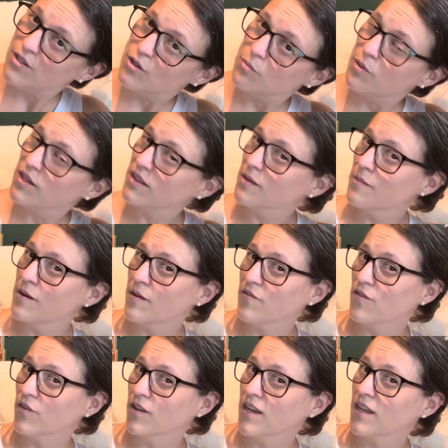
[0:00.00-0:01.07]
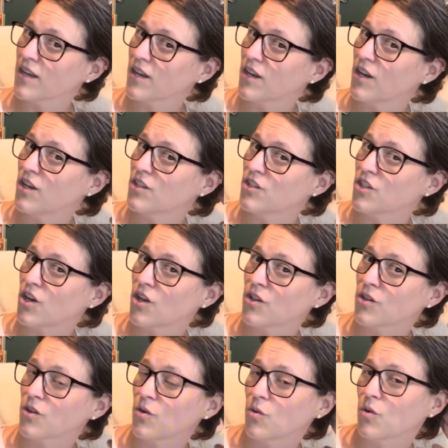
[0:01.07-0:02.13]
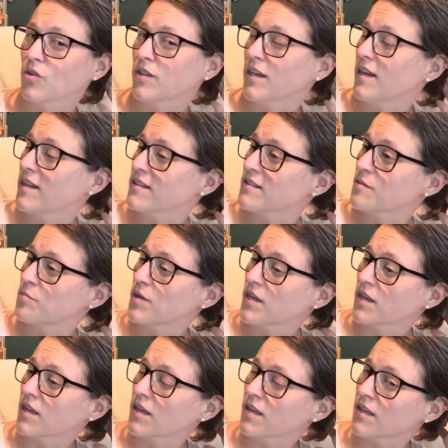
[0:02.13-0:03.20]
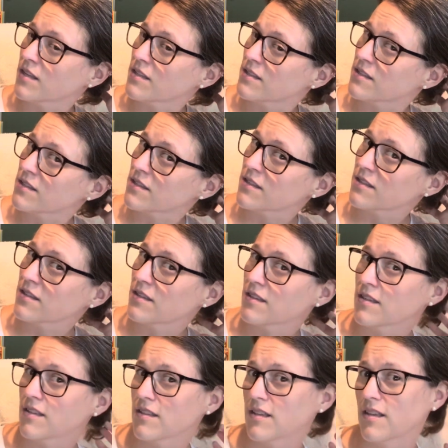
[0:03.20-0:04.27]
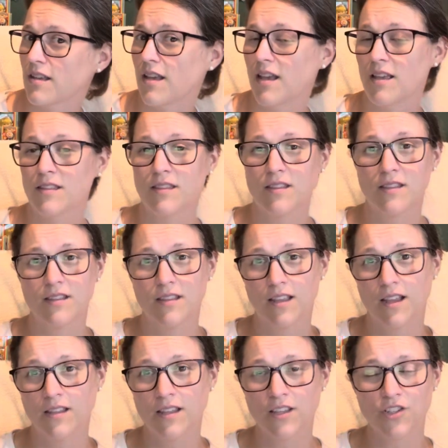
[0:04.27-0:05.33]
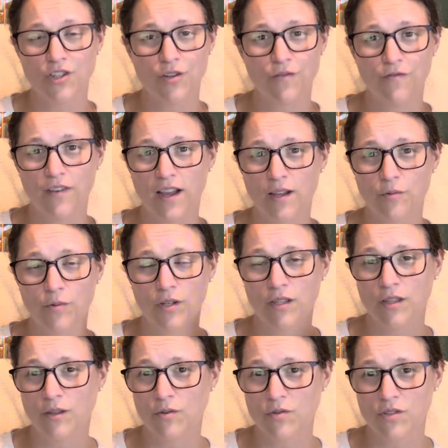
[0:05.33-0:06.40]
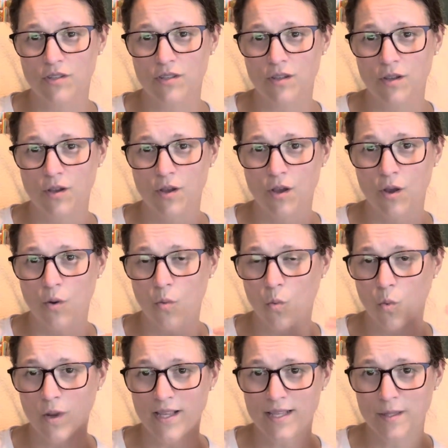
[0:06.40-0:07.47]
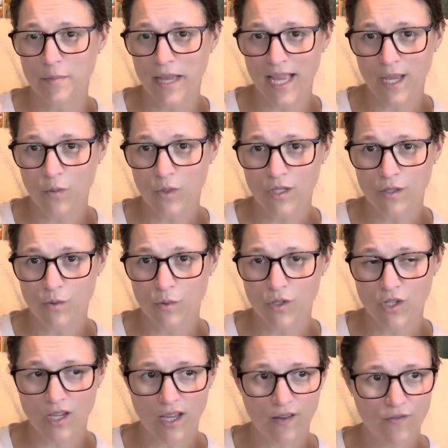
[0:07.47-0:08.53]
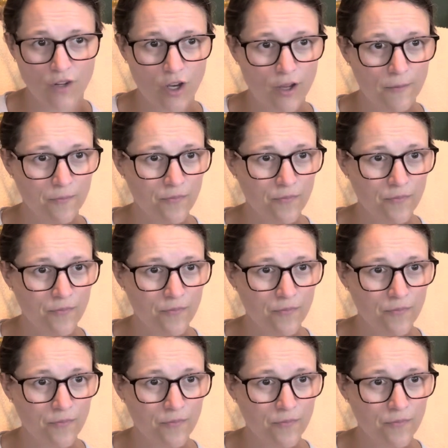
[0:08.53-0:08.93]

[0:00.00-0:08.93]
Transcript: to pick them up for like $1 or less because unless you find one of those whiz bang ones, which I have not.